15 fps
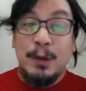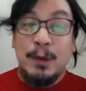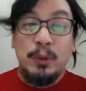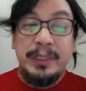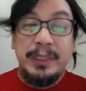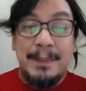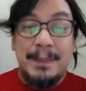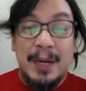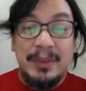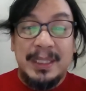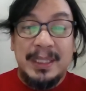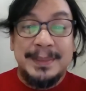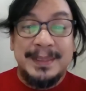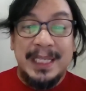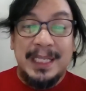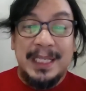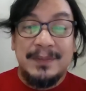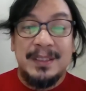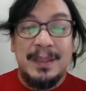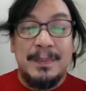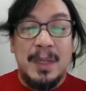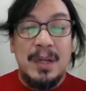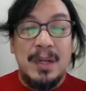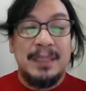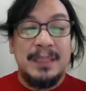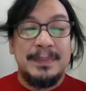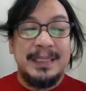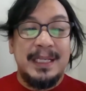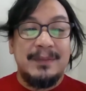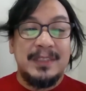only about themselves and among
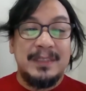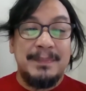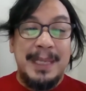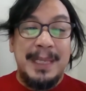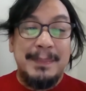themselves may